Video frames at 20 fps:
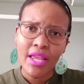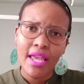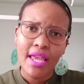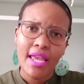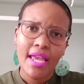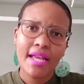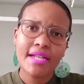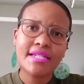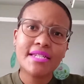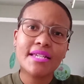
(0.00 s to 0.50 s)

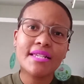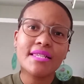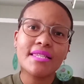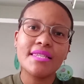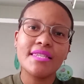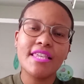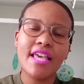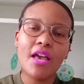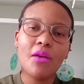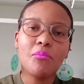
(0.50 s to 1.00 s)
It
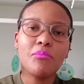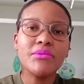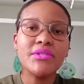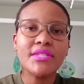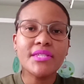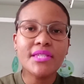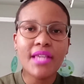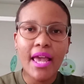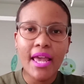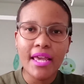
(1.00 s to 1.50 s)
is them
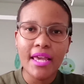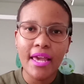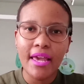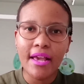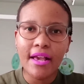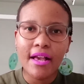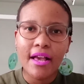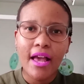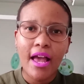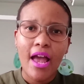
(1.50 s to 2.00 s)

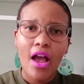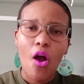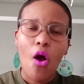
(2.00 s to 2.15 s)
saying,